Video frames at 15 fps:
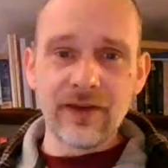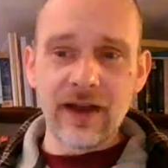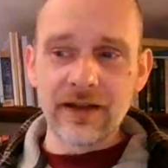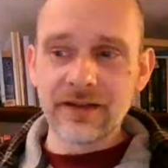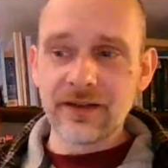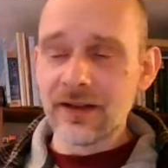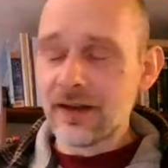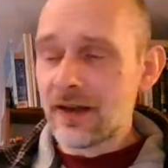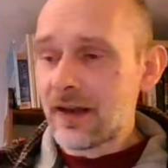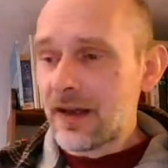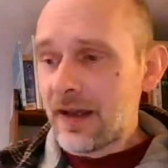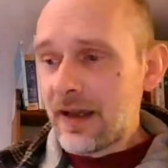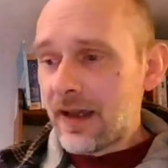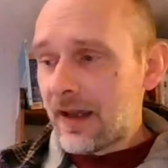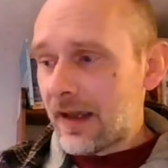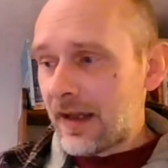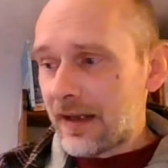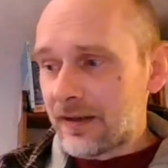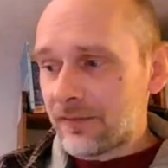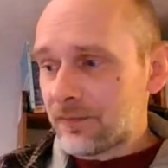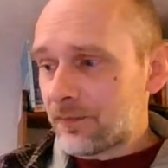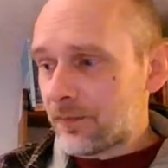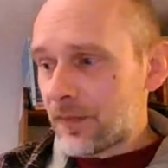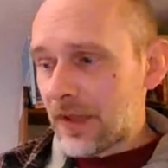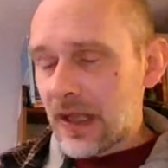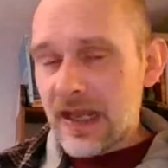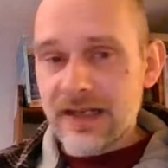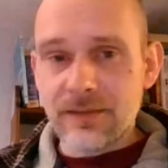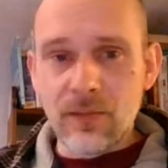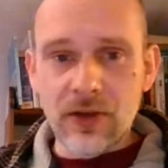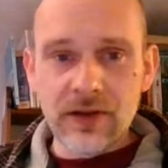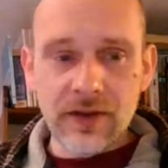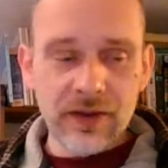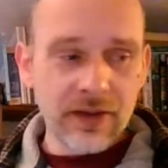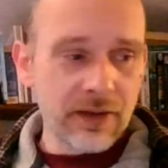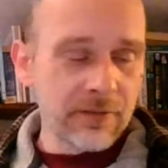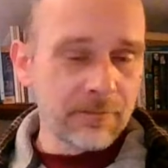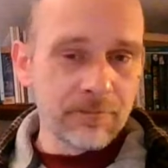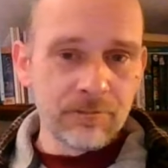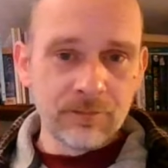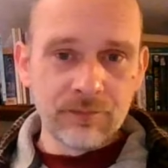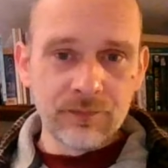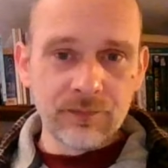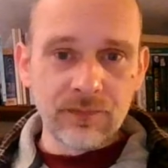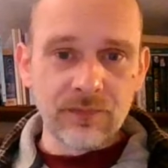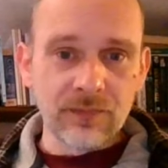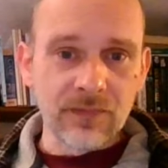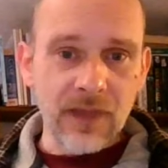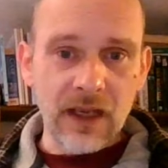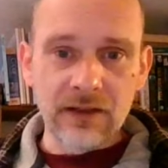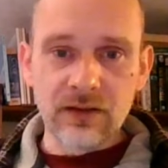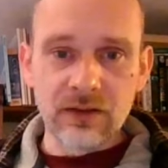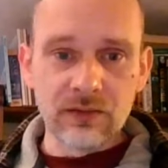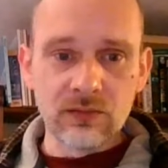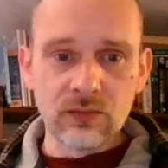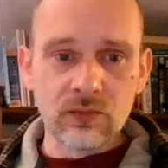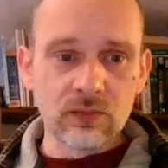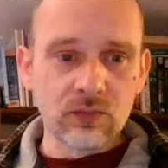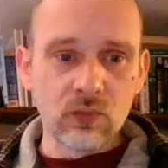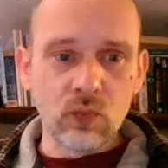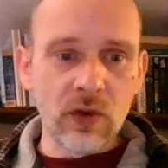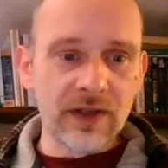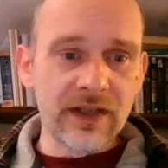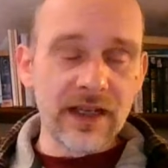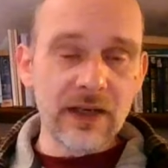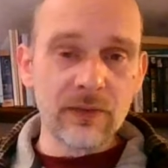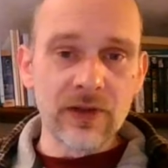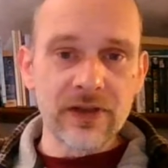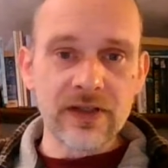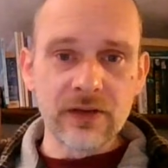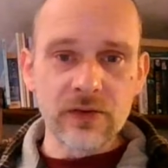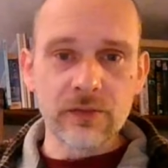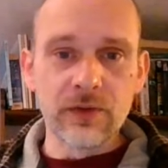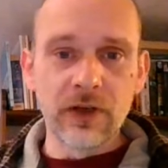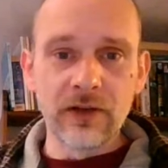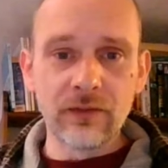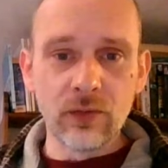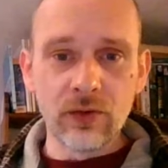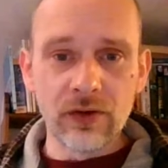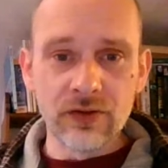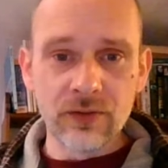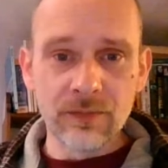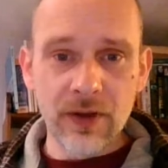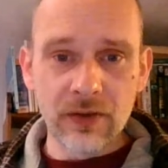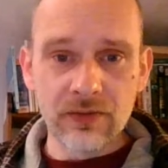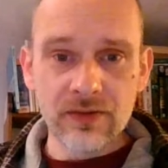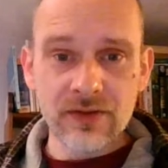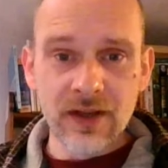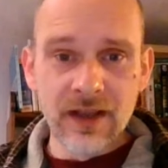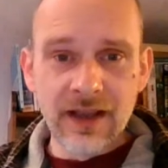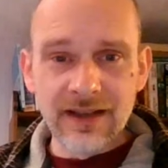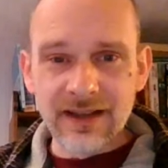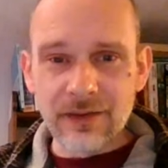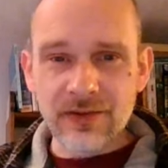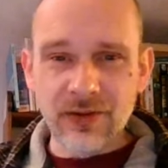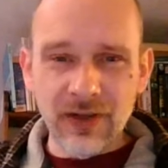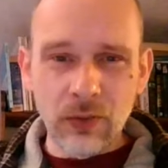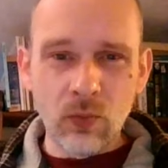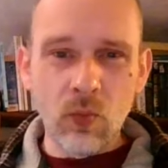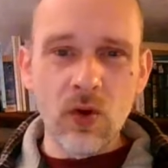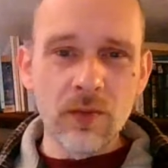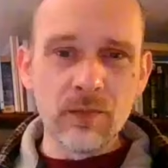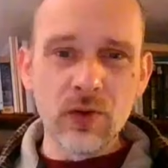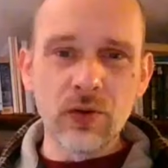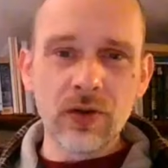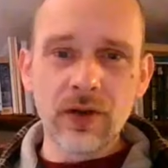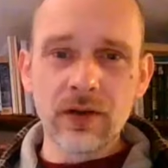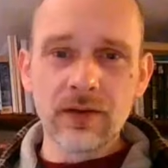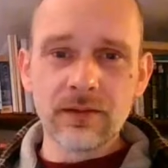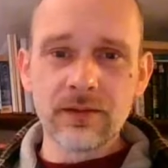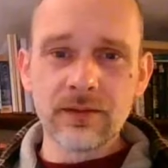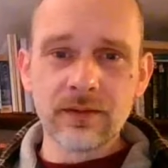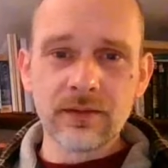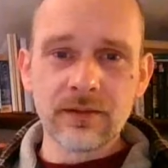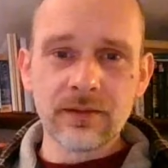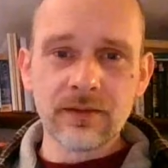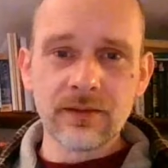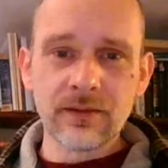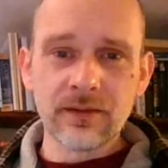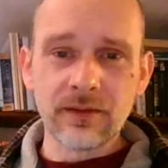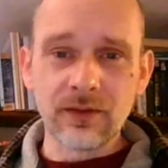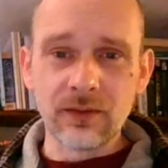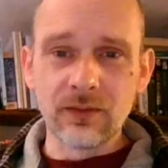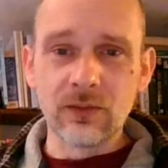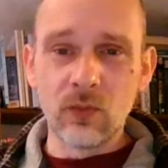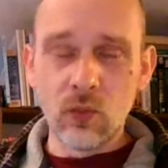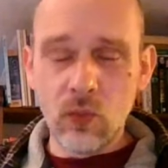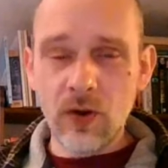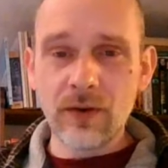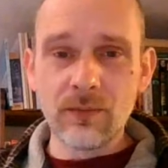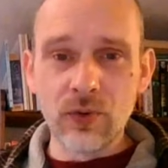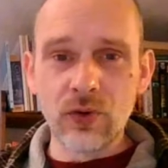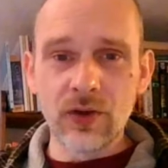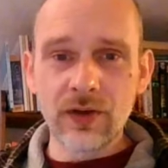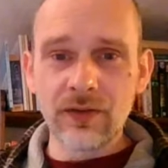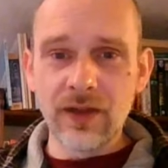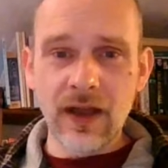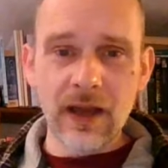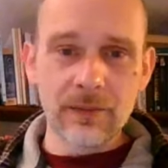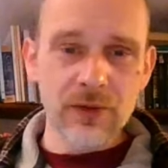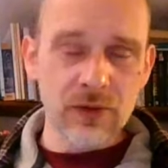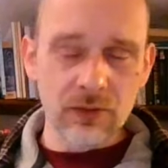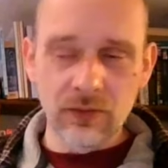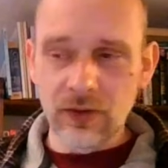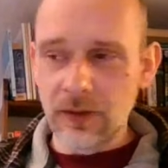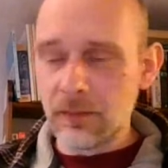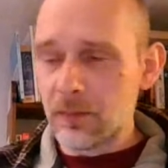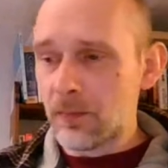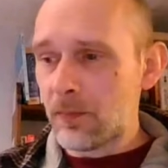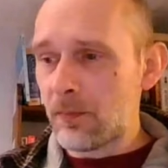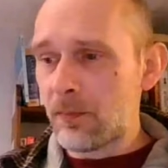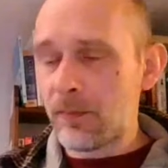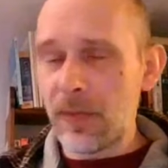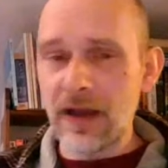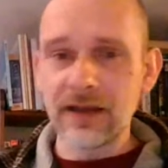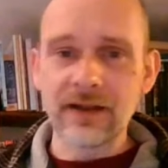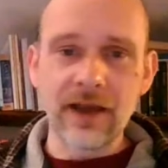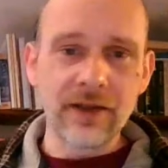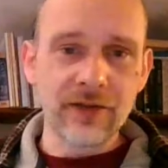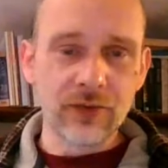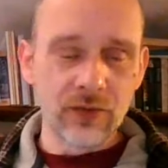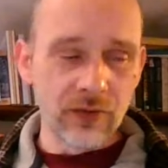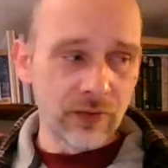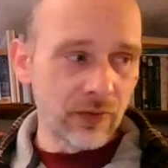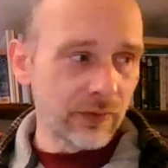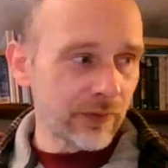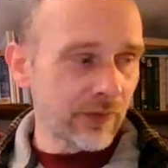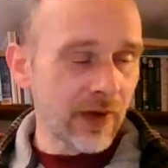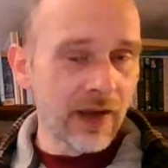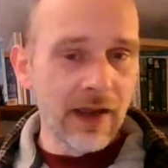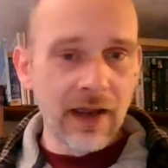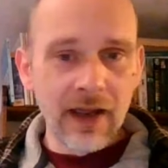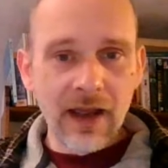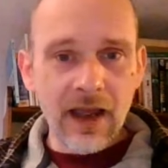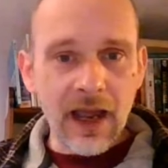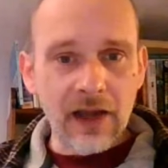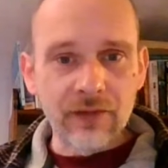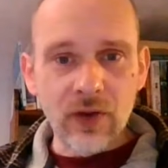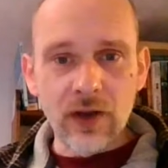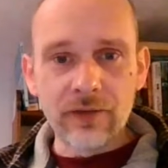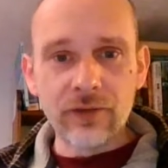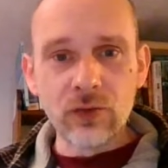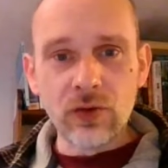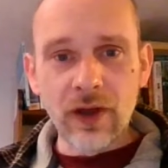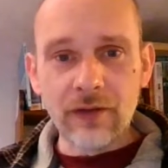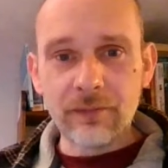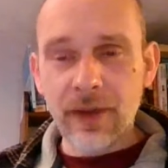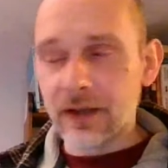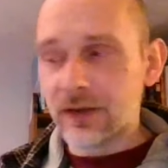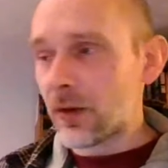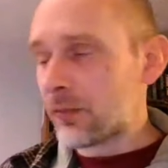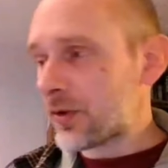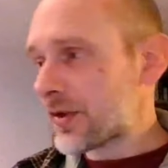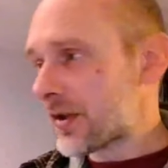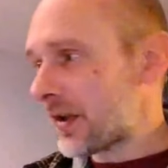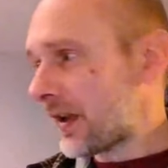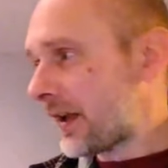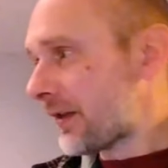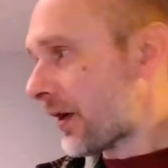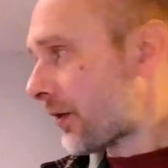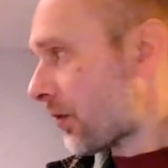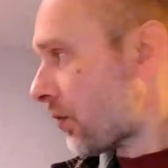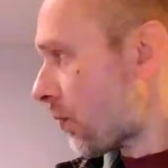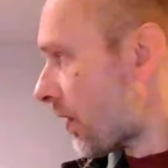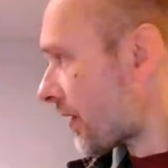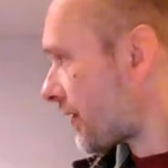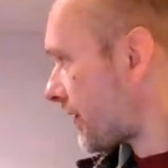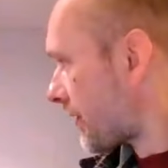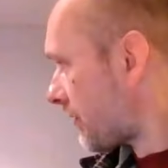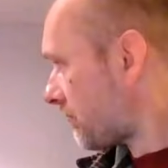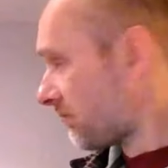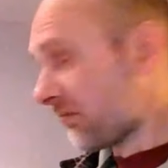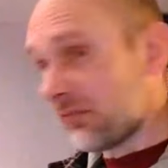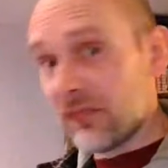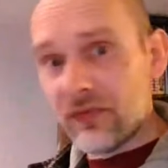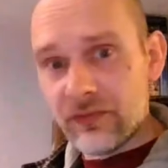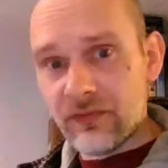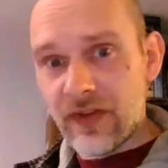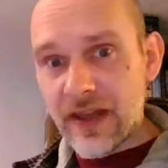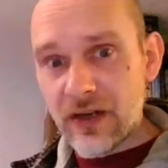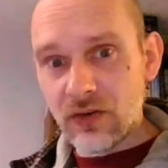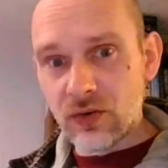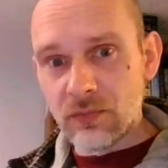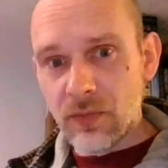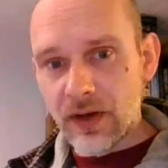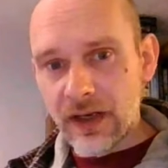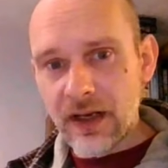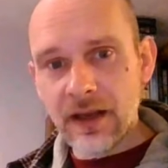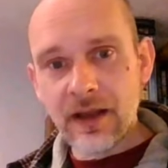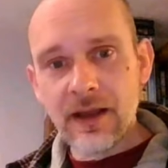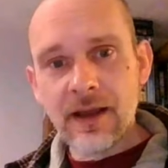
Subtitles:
had. Last month, I had one day where the sale was nearly £400, and that was down to one book. You know, one book that absolutely banged that through the roof. I've got a few that I've picked up recently that are all worth very good money,